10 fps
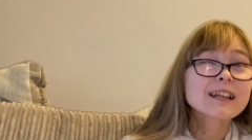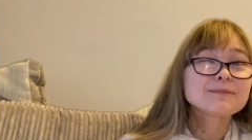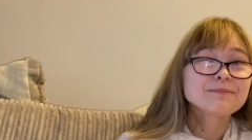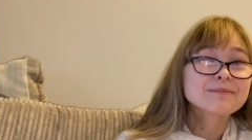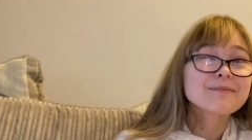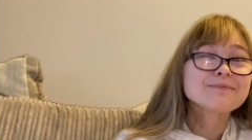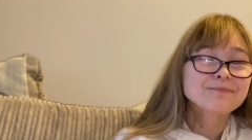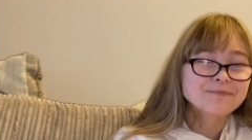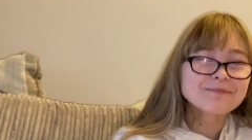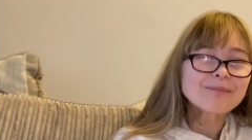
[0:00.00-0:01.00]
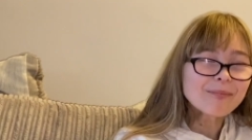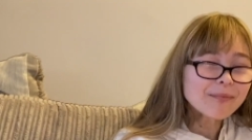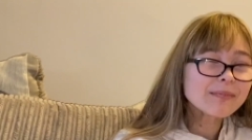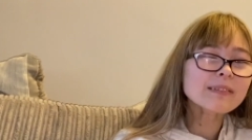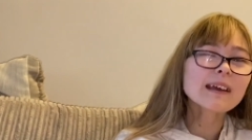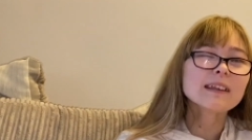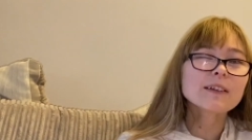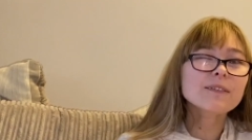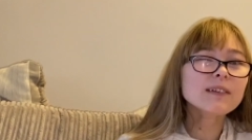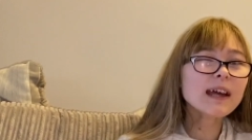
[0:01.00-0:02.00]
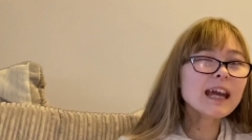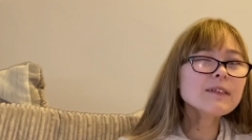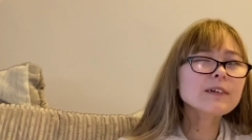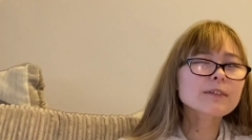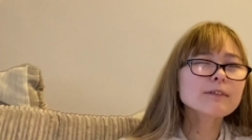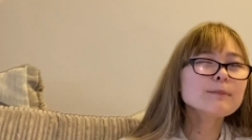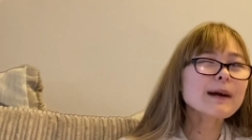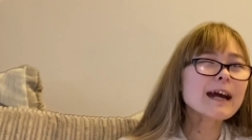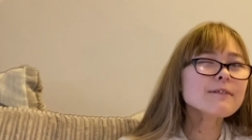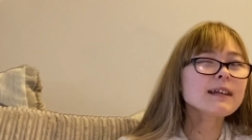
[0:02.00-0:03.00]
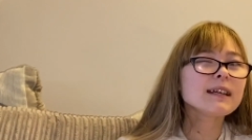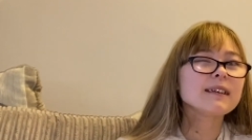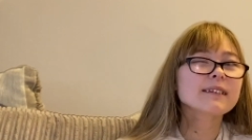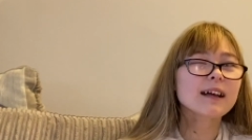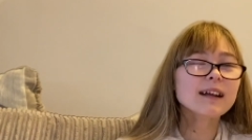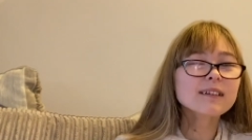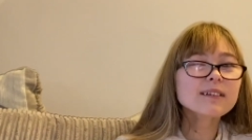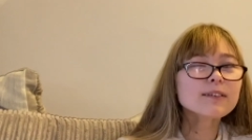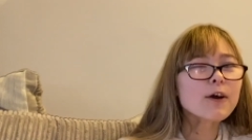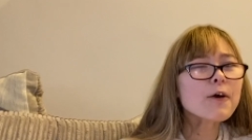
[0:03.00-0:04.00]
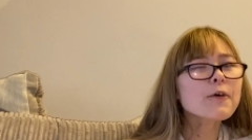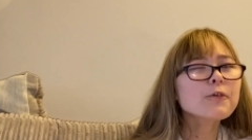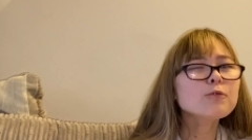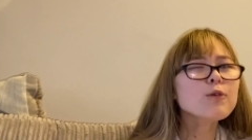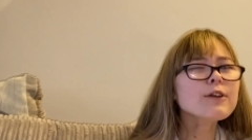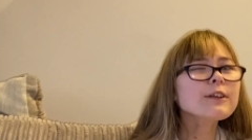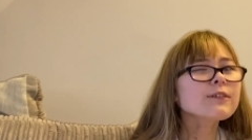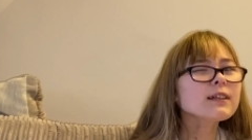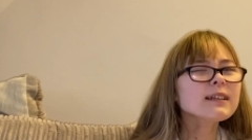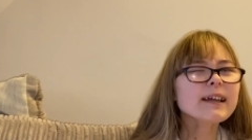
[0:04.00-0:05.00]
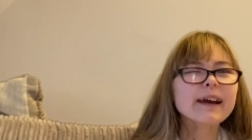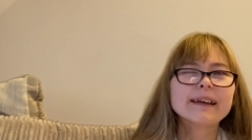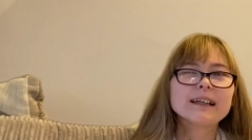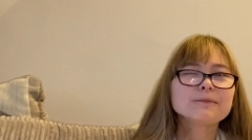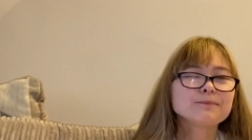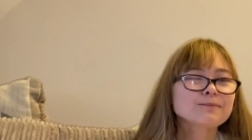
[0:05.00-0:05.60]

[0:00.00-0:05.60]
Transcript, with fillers: Mmm. The flavours from the berries are so wonderful, aren't they?